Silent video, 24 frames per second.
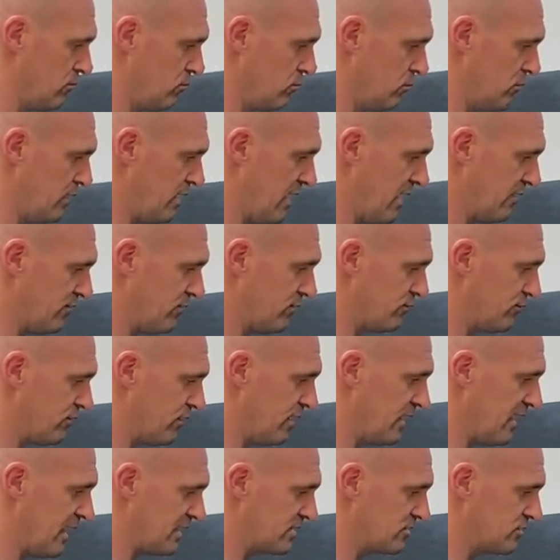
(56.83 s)
we have the
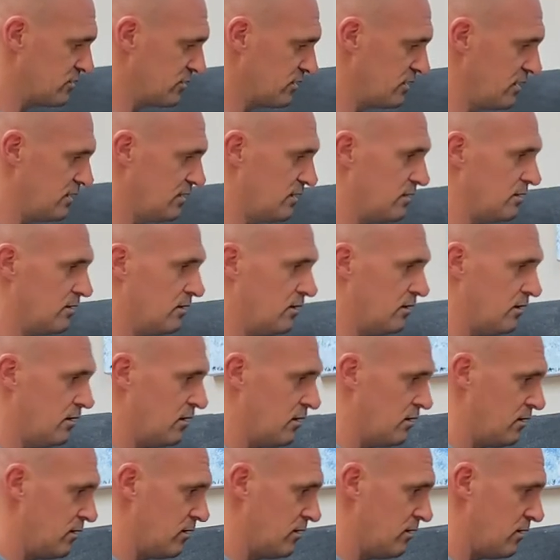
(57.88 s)
front axle here
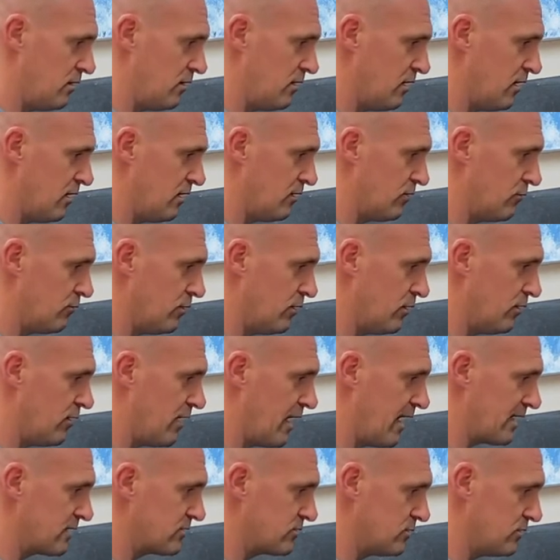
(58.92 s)
and the rear
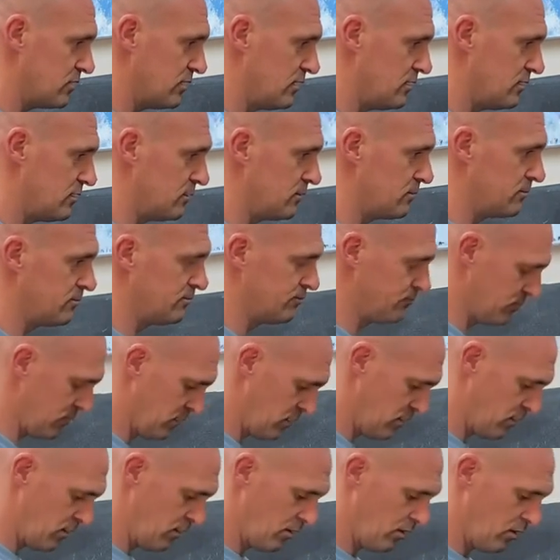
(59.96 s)
axle here.
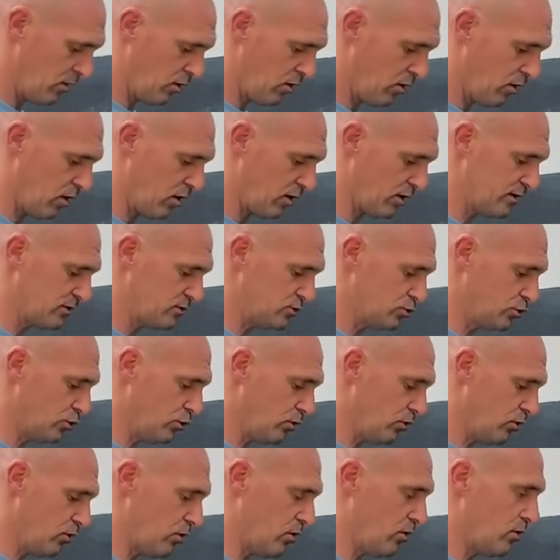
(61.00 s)
Our
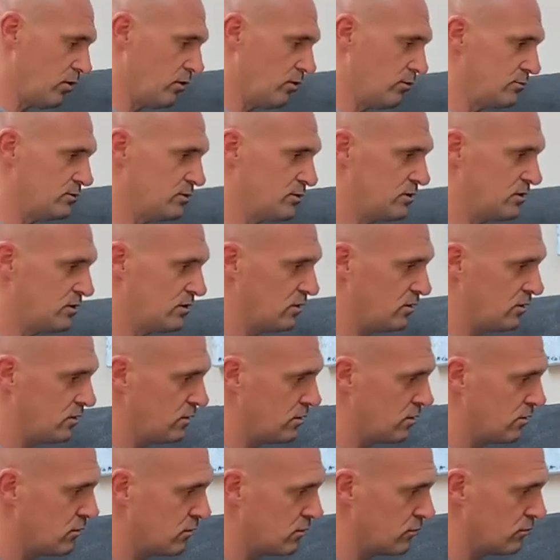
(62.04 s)
control arms
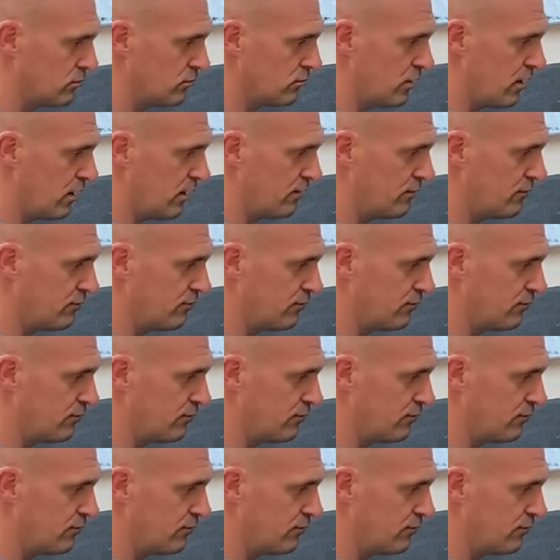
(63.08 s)
run